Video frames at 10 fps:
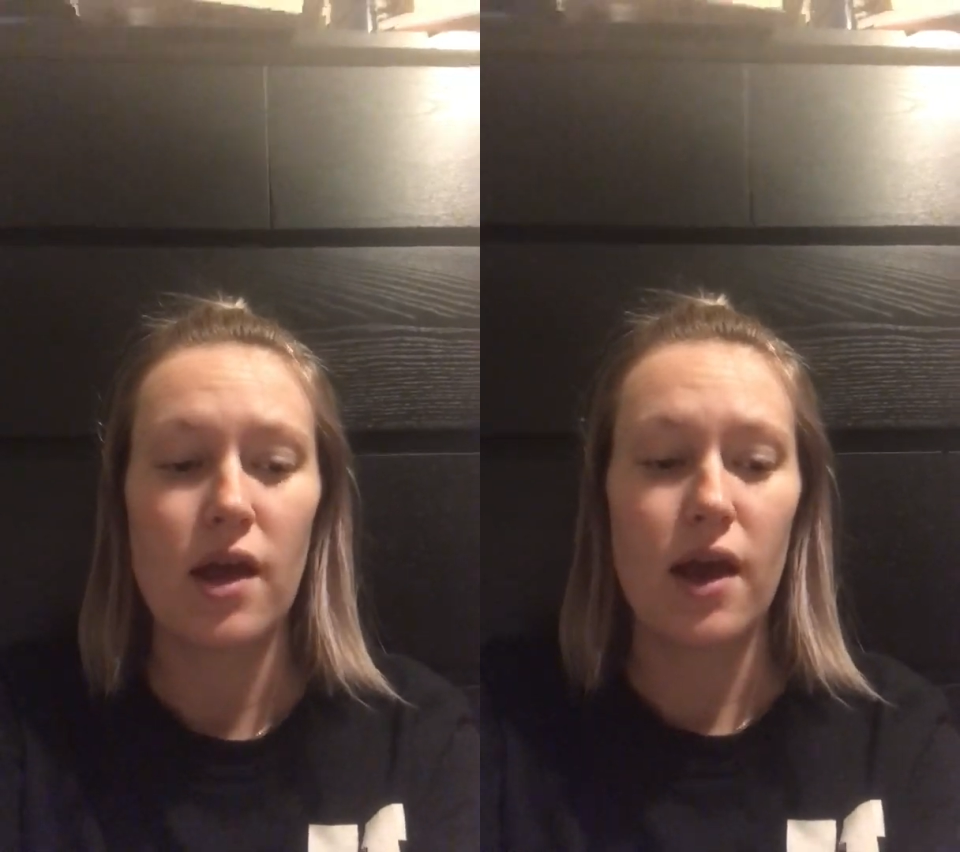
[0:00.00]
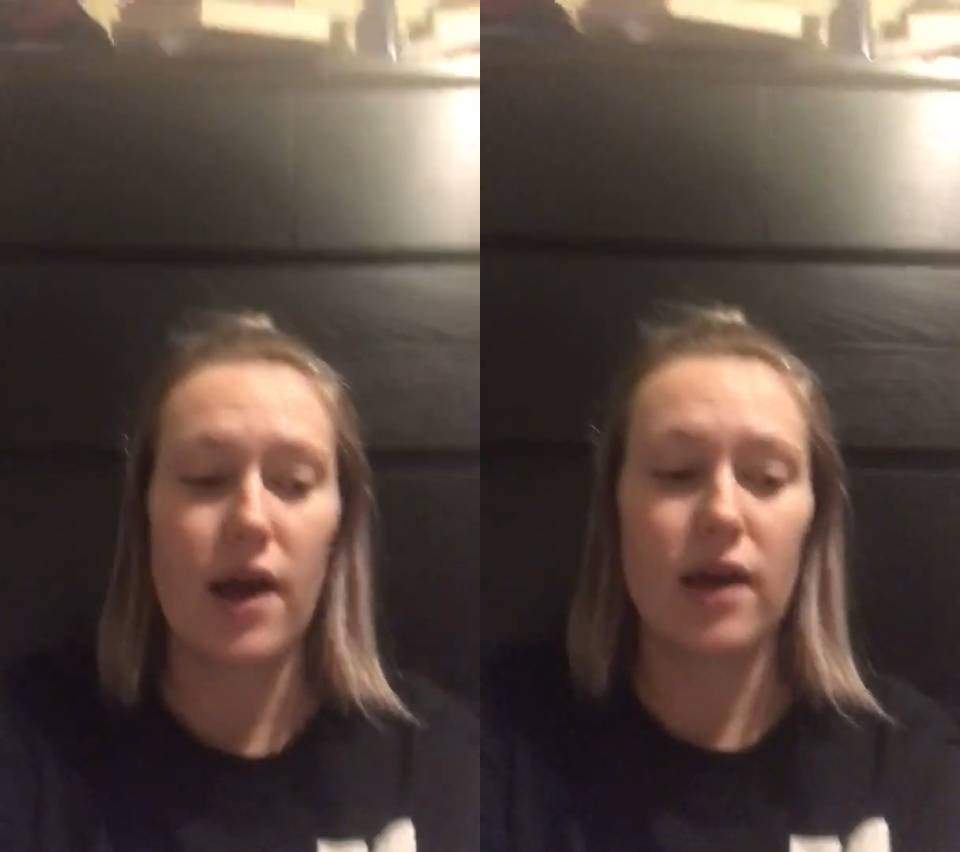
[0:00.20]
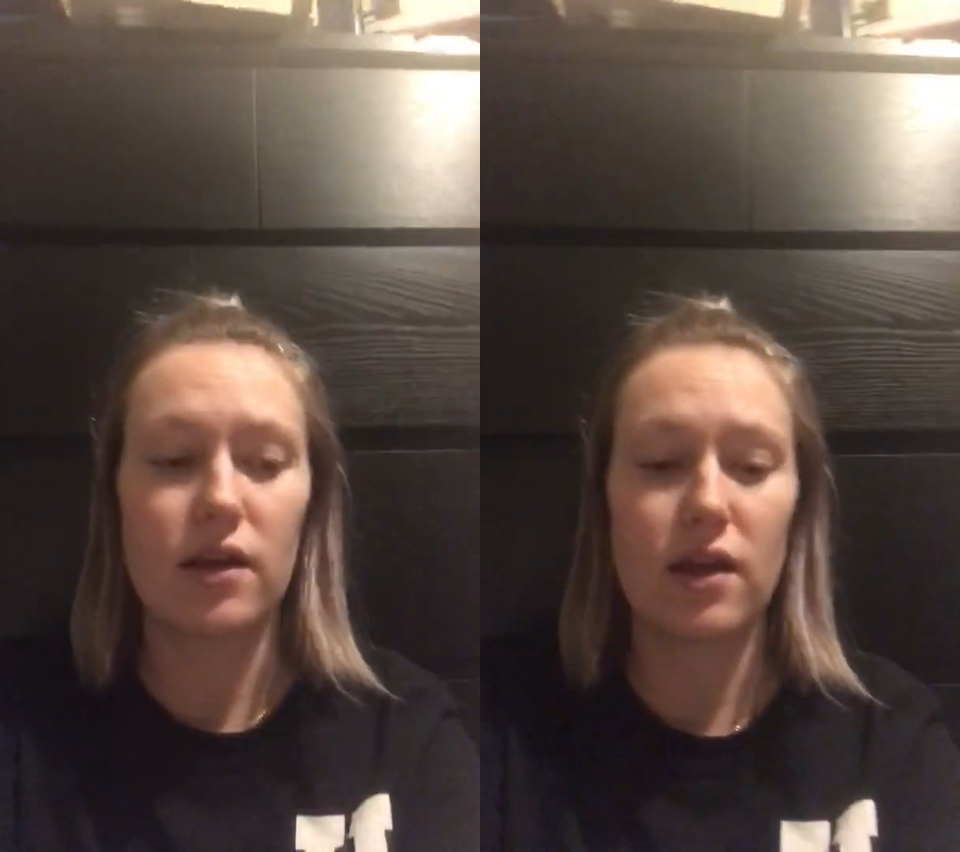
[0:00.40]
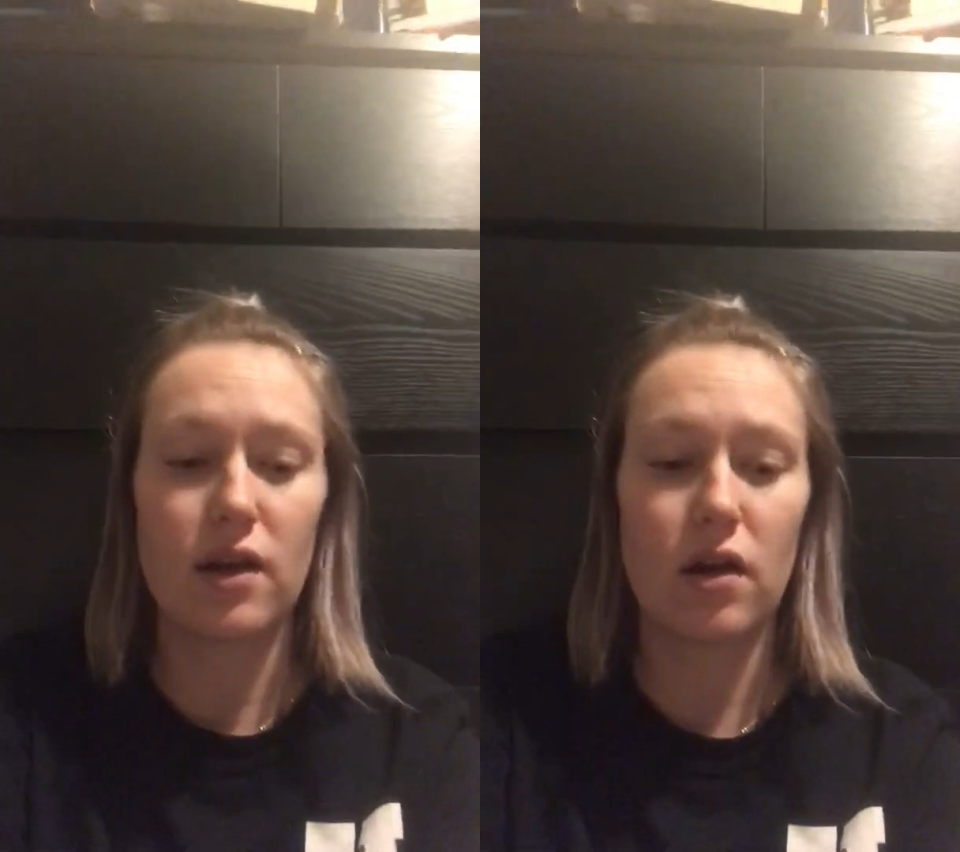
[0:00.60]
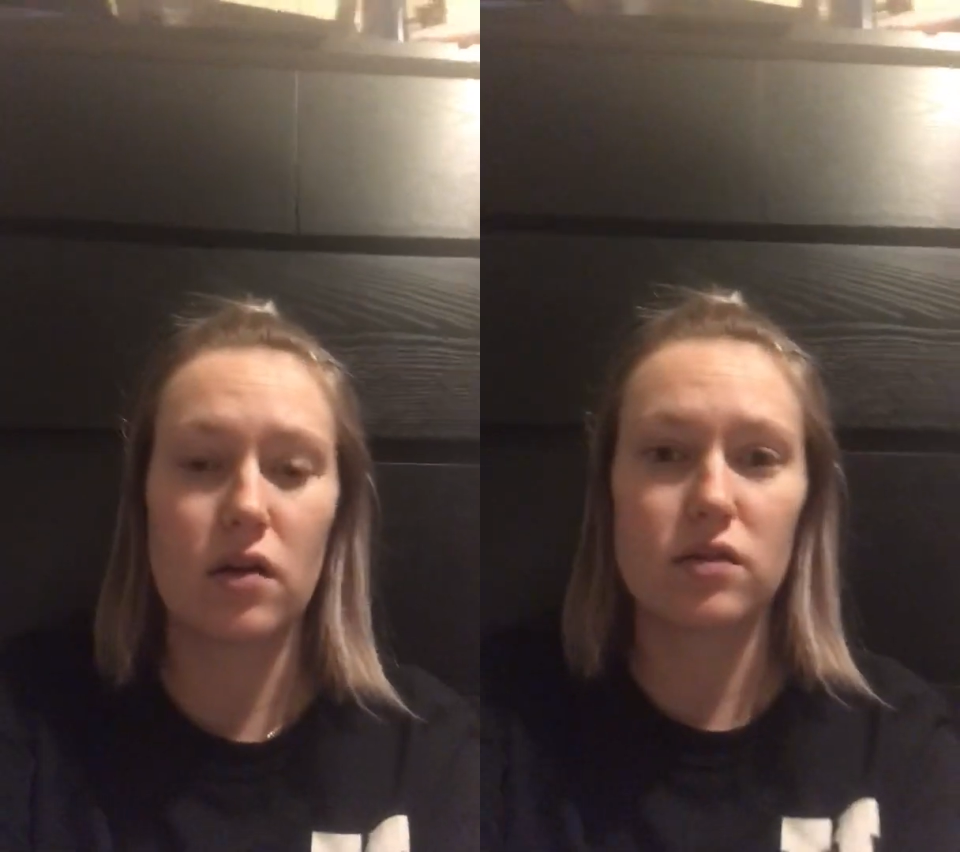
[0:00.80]
And it
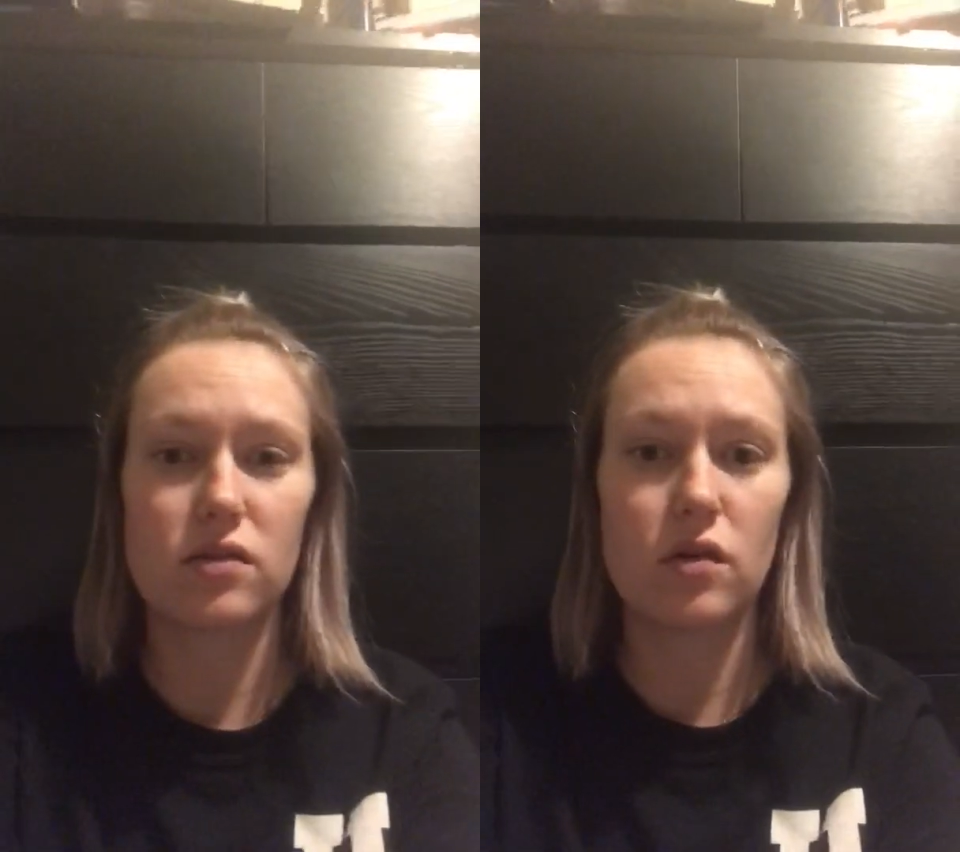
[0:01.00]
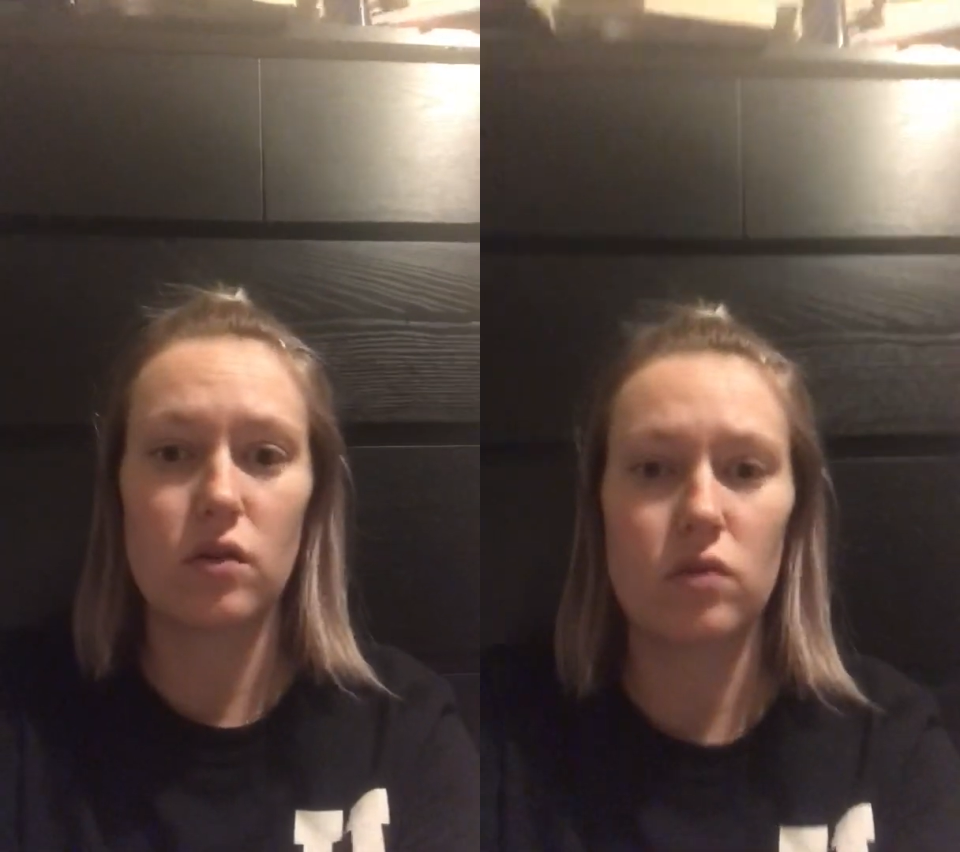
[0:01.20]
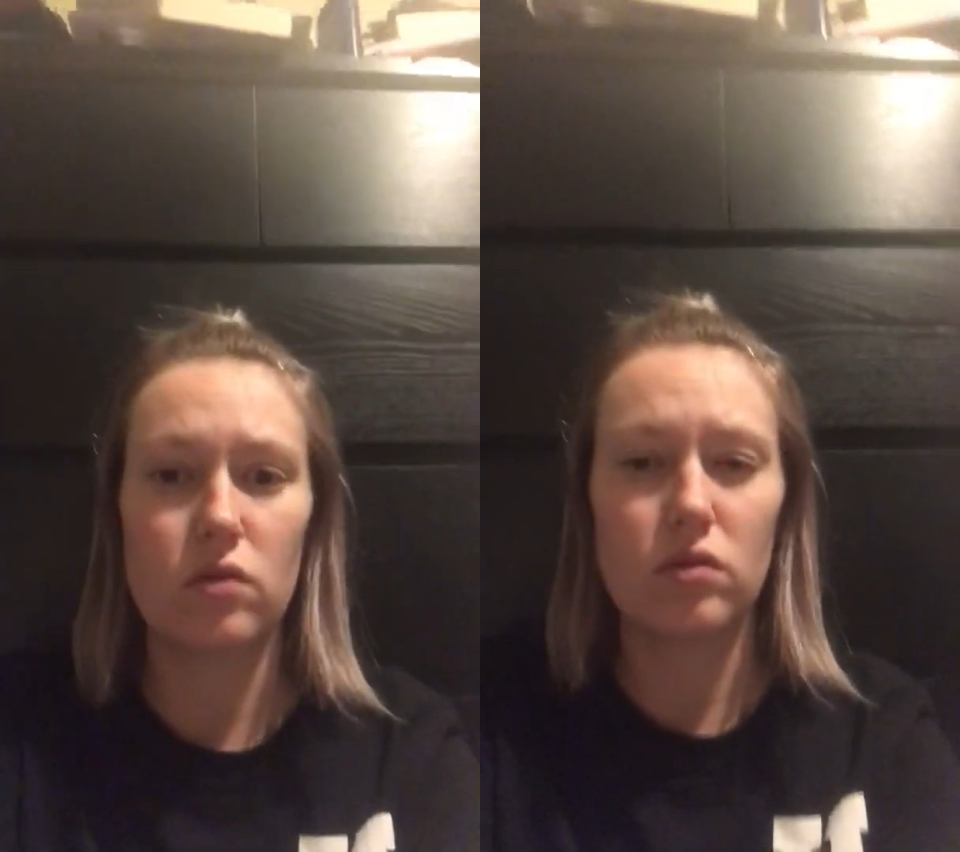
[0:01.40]
also